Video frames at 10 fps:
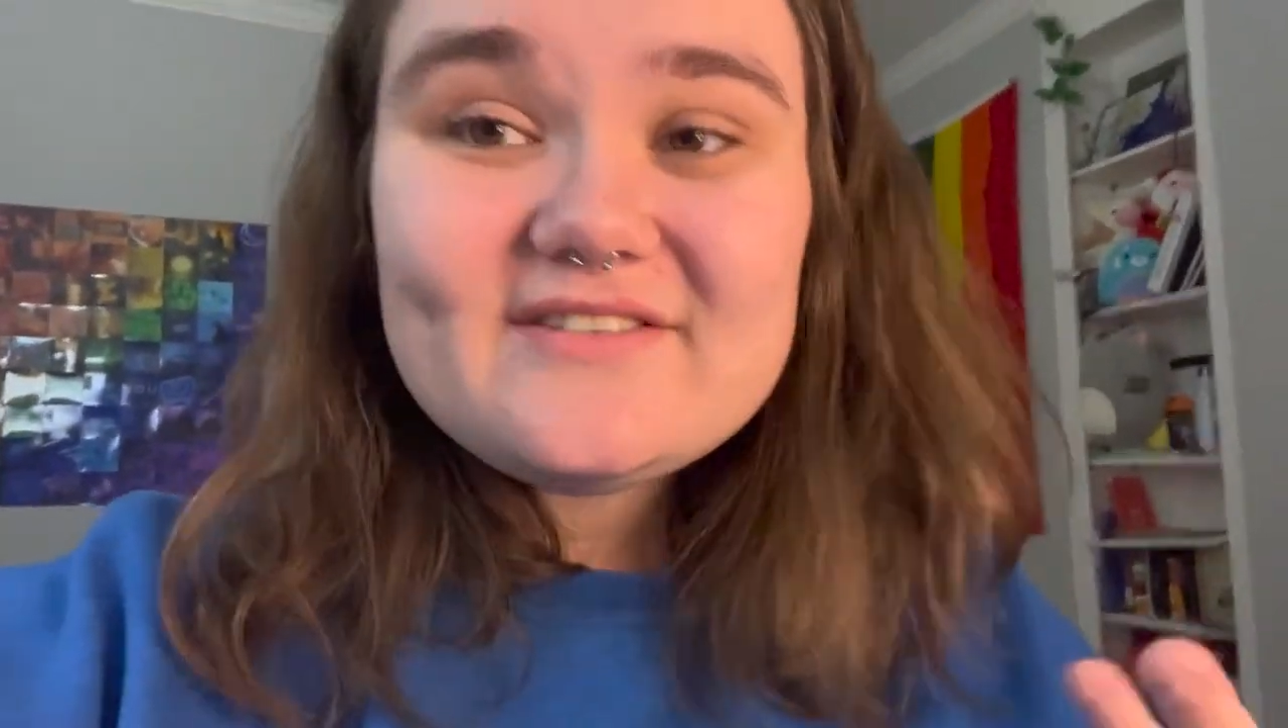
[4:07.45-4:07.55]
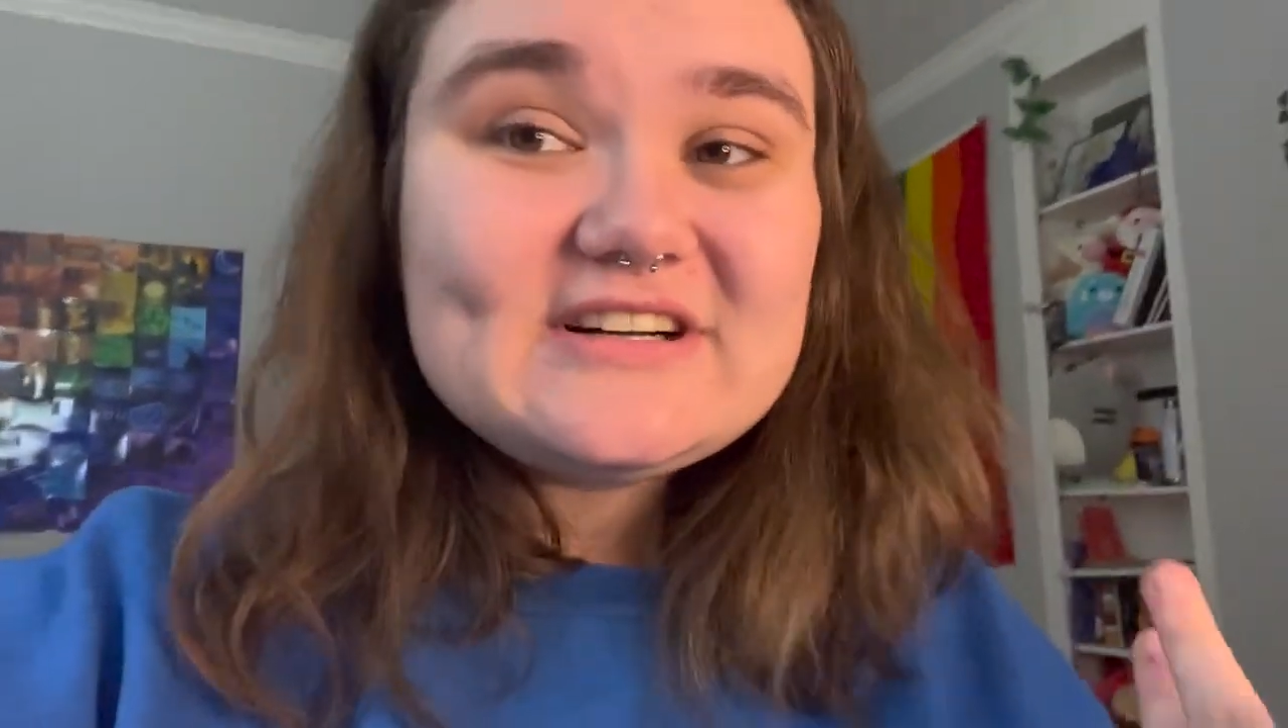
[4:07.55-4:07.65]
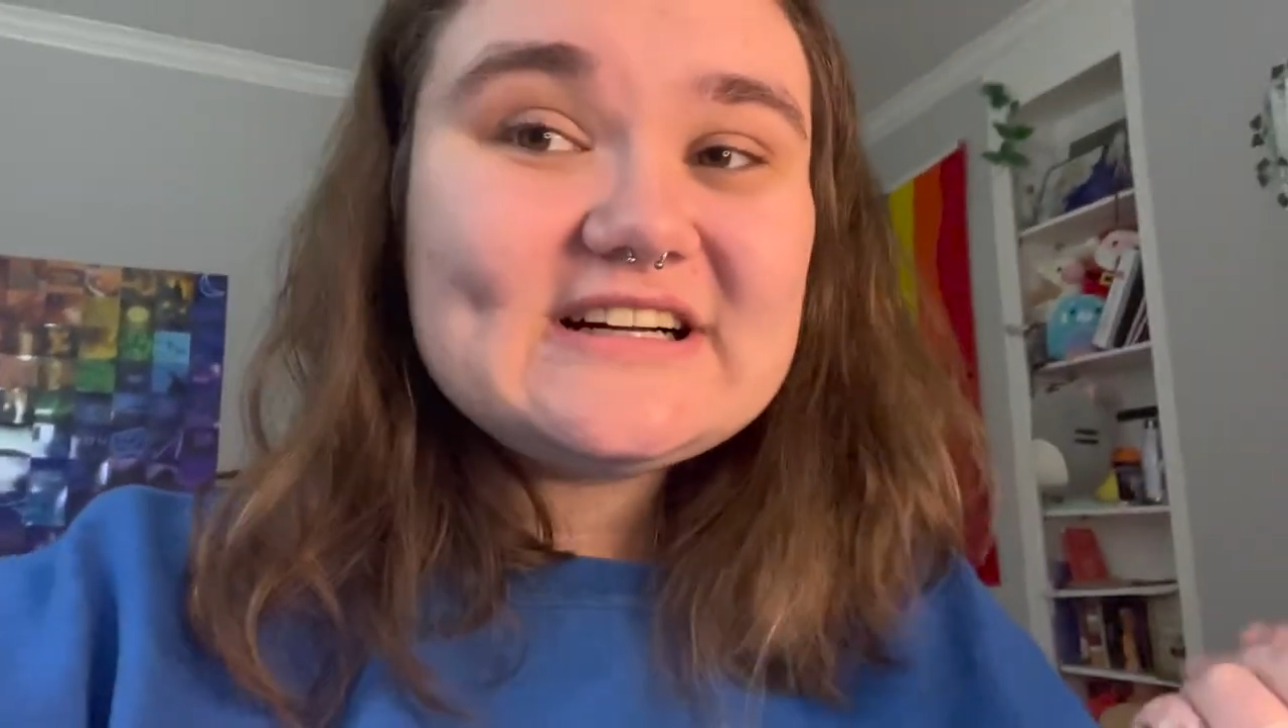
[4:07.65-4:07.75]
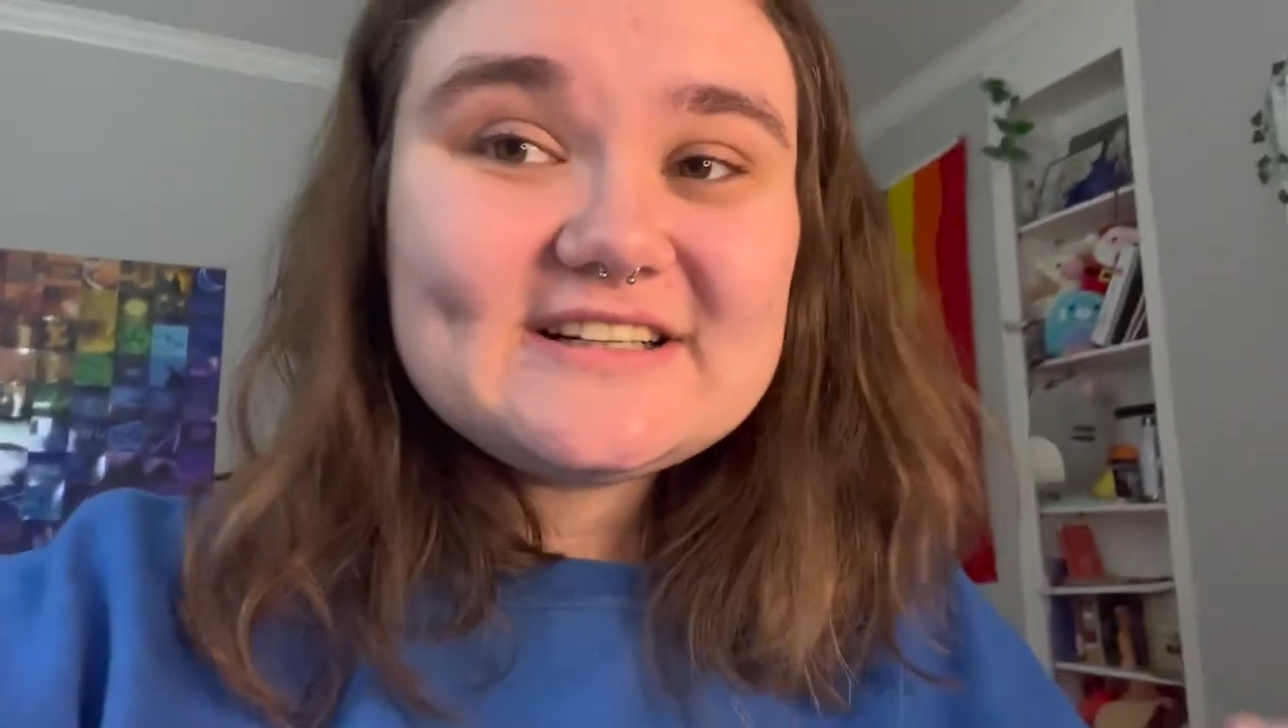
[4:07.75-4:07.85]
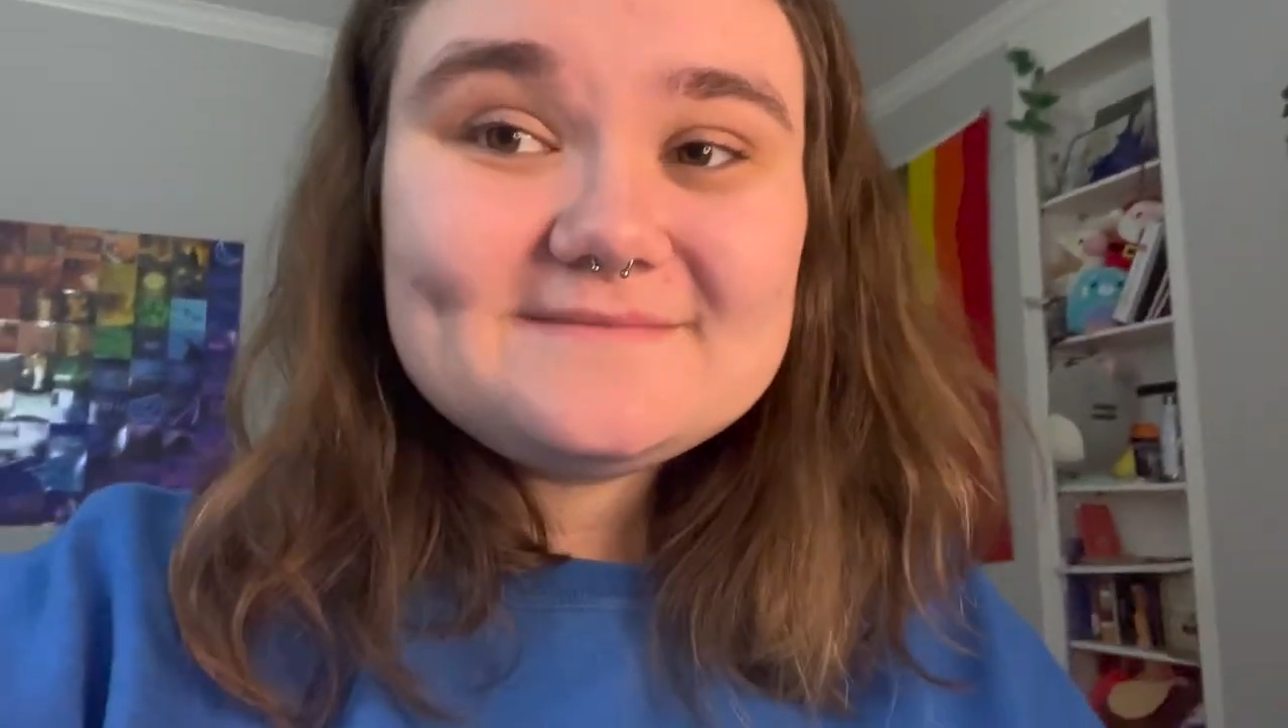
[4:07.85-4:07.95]

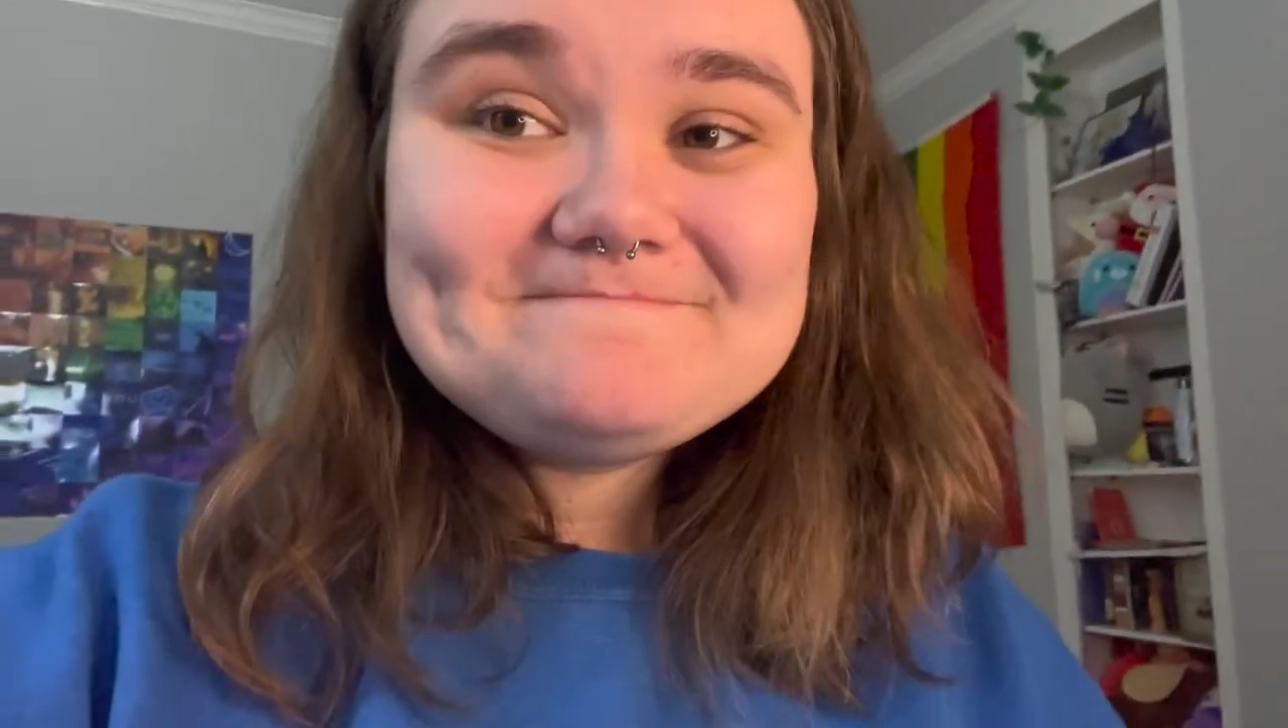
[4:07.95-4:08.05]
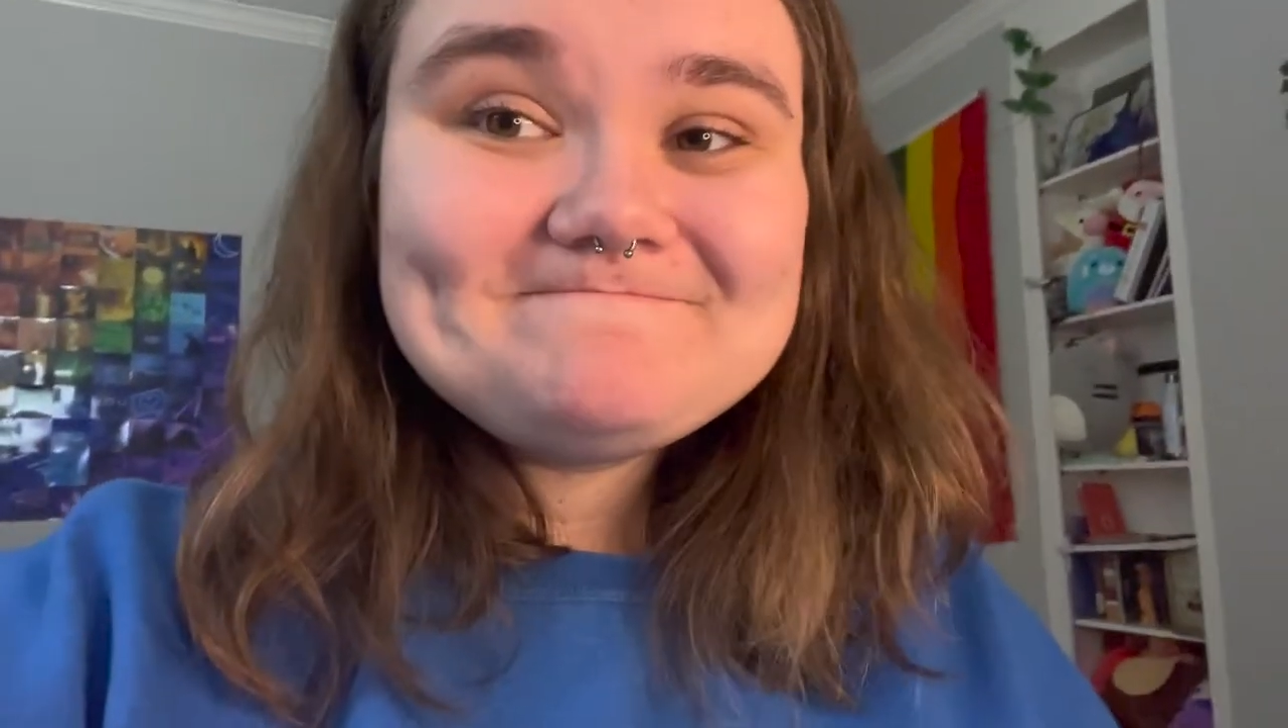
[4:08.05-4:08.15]
her.